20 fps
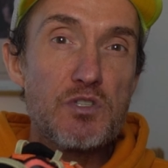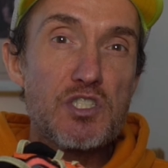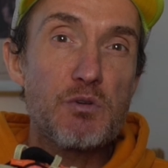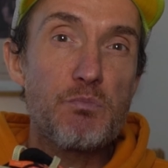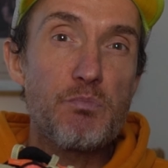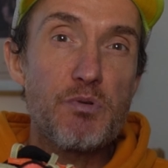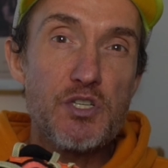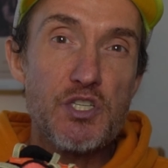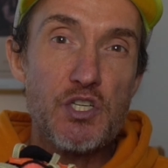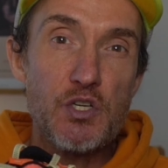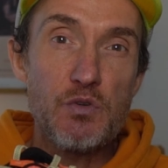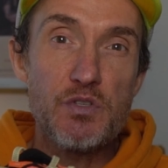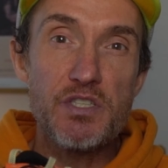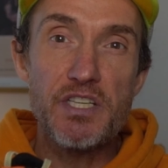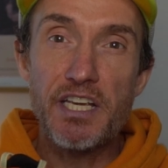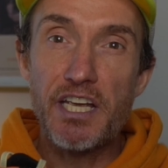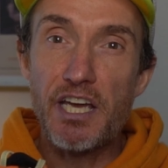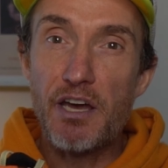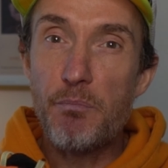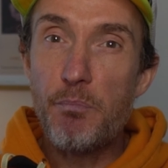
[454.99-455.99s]
to
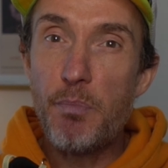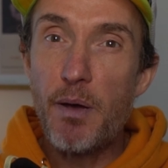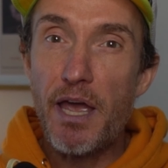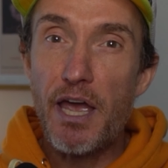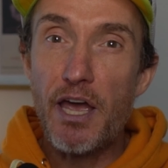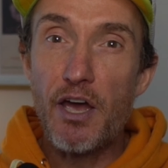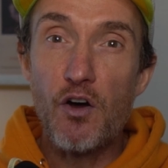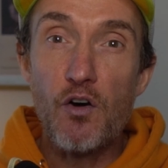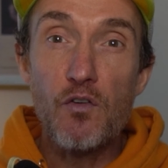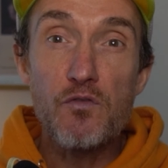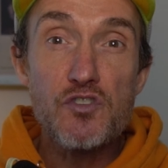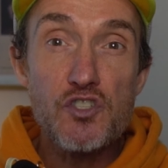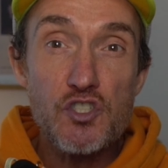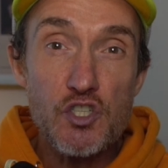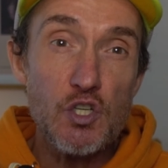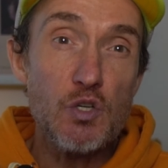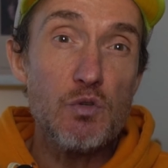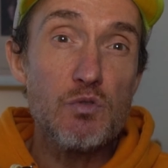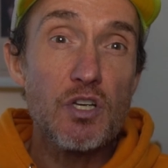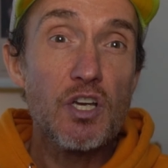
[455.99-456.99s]
producing a pair of
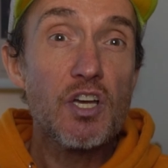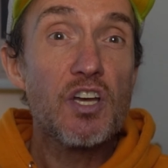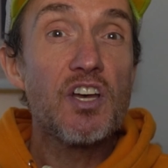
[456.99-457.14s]
shoes,